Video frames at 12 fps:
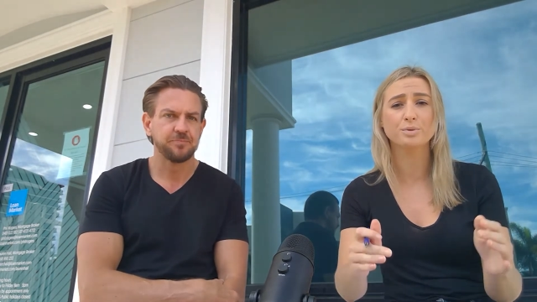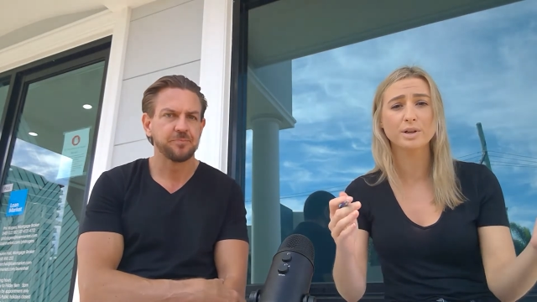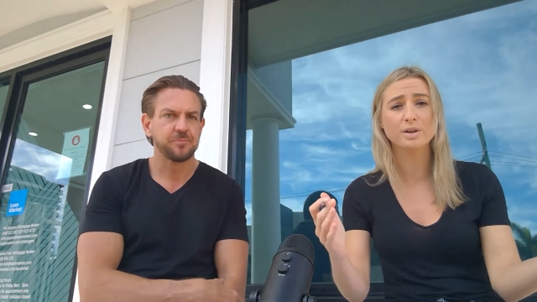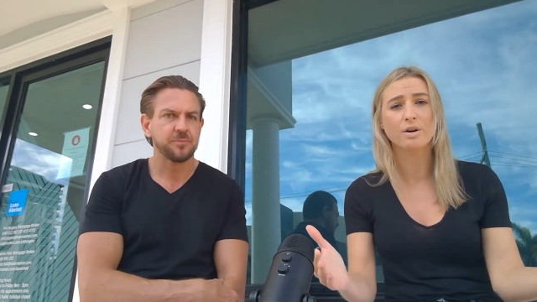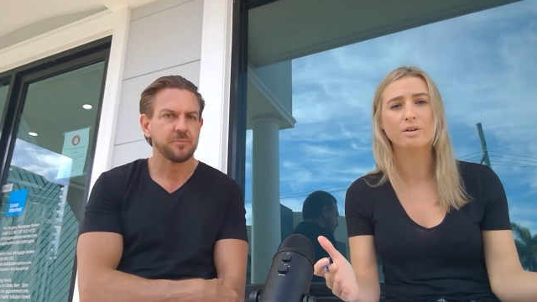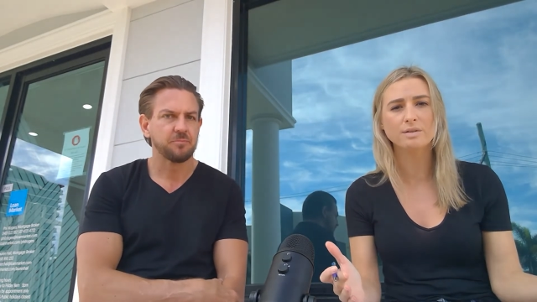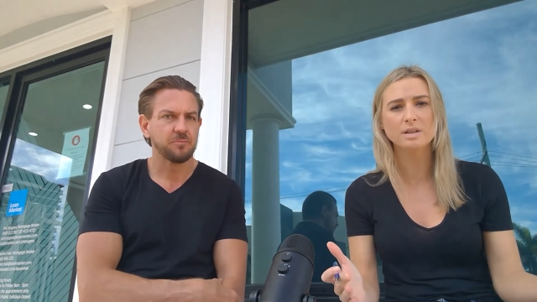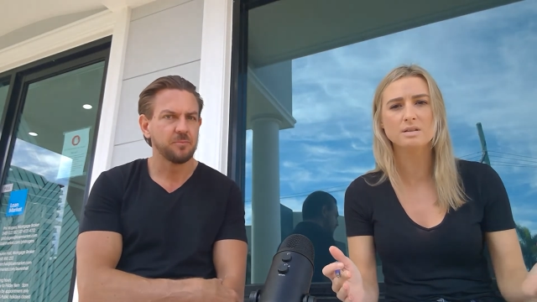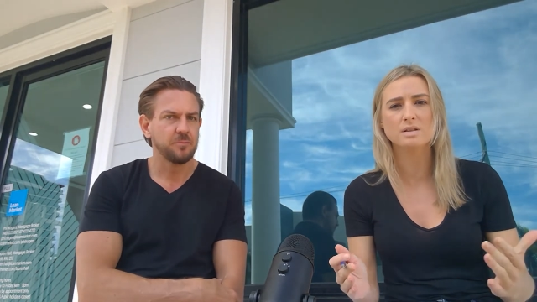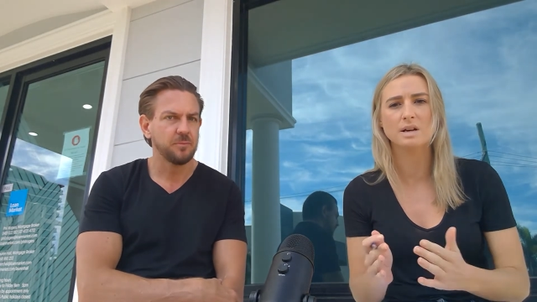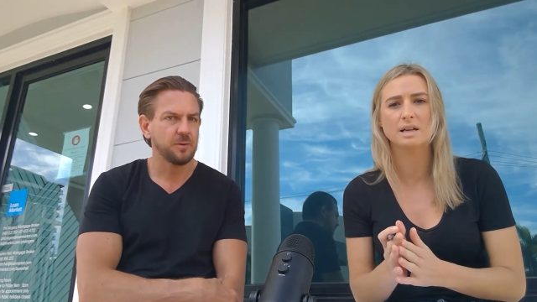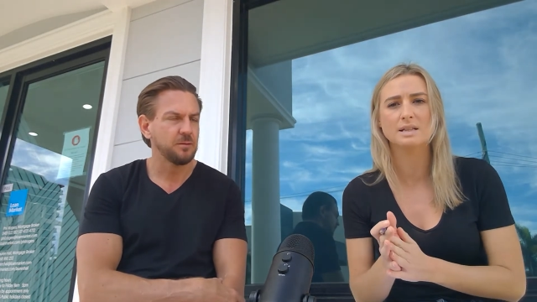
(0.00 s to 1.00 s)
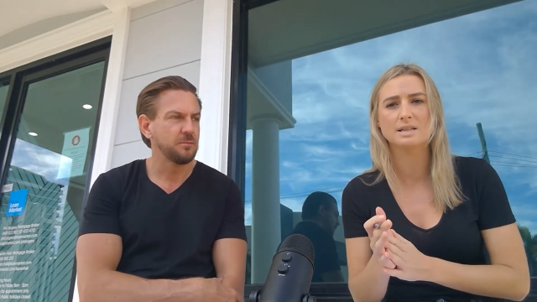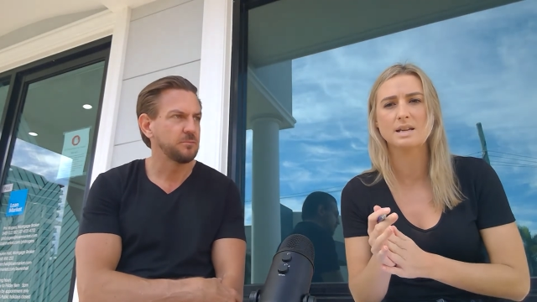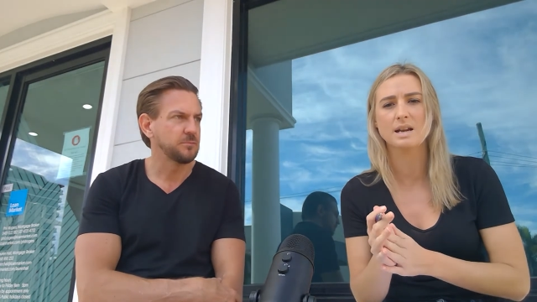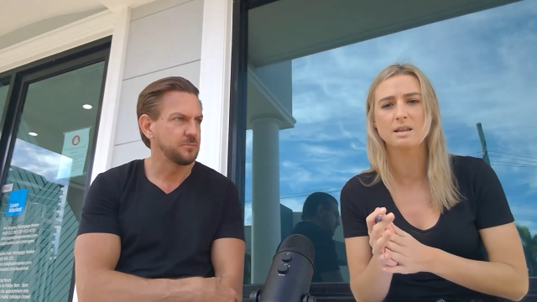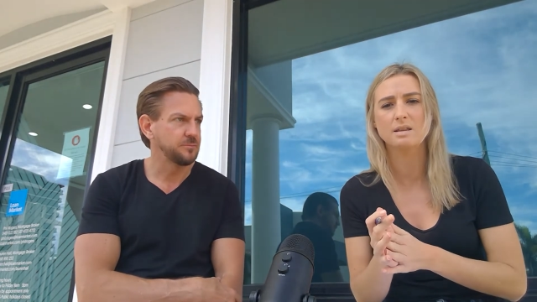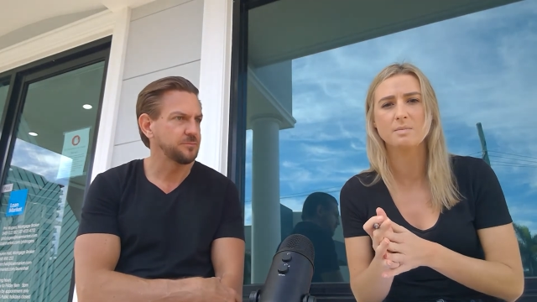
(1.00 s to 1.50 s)
Speaker 1: pre-COVID, so
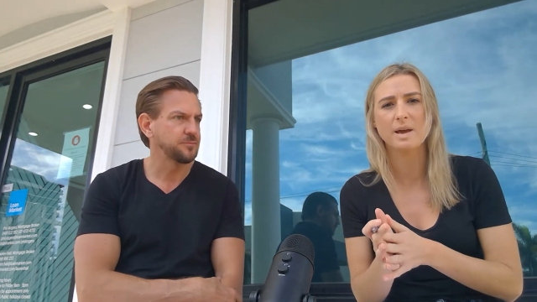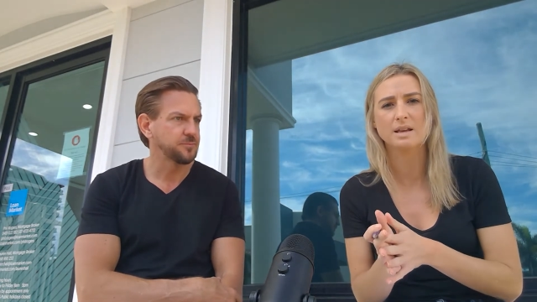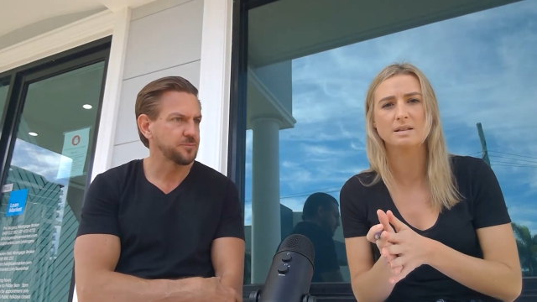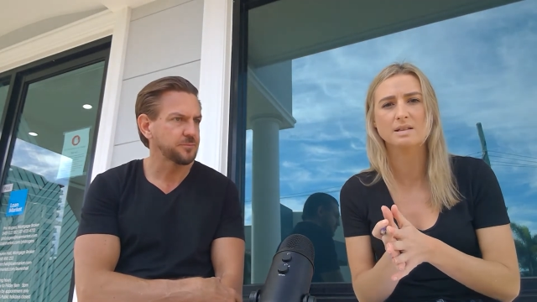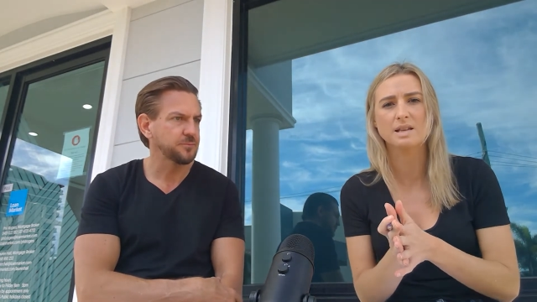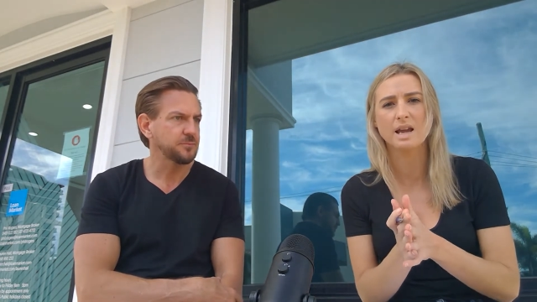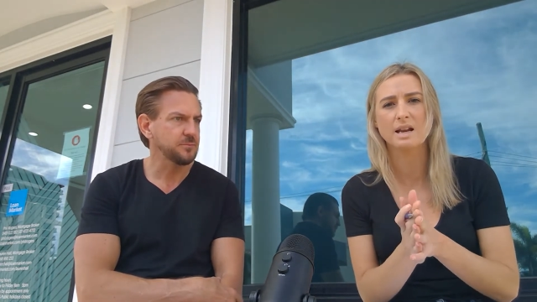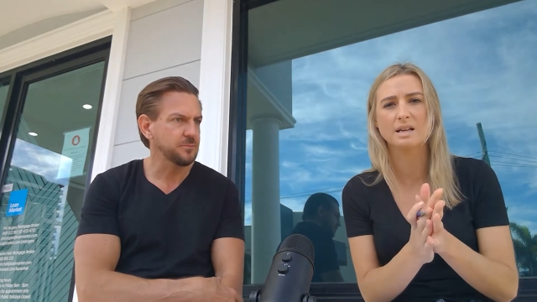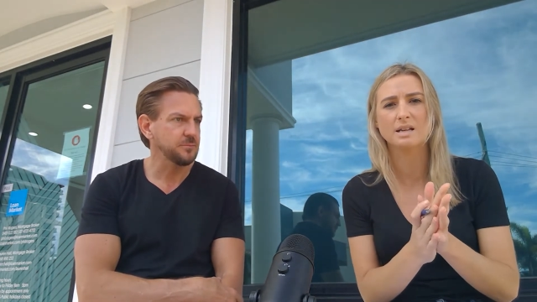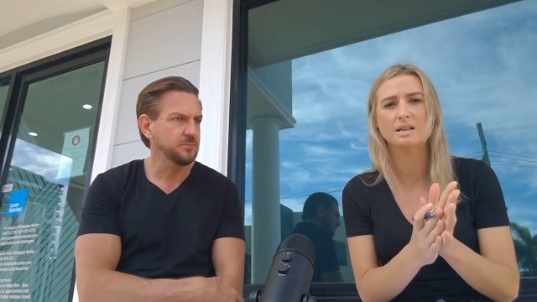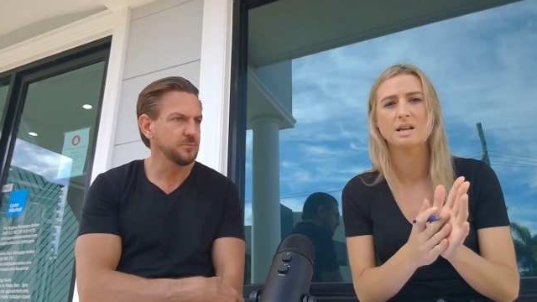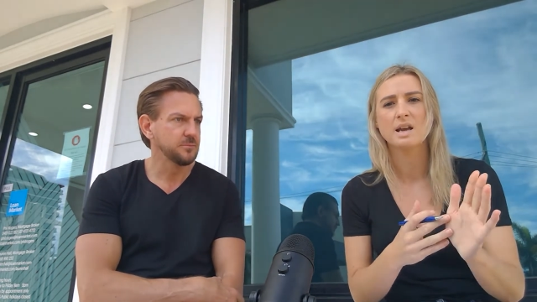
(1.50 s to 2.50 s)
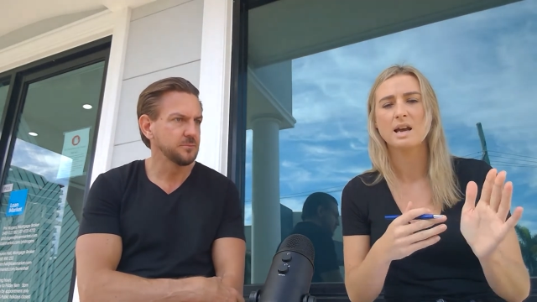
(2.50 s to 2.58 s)
understanding the banks had a,